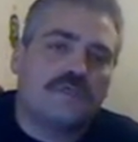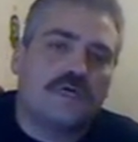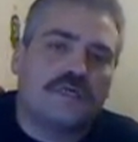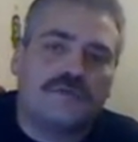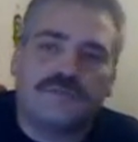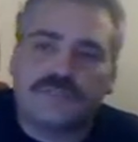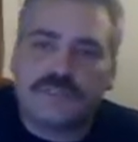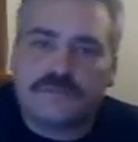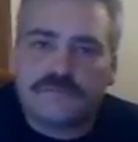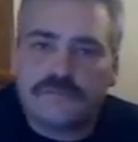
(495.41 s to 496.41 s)

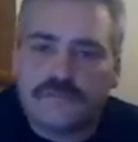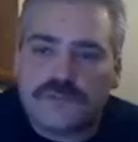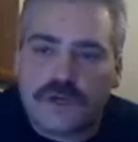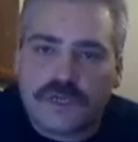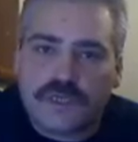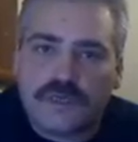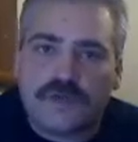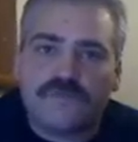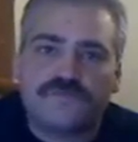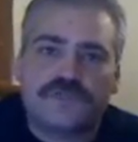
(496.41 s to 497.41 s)
accusing Turkey of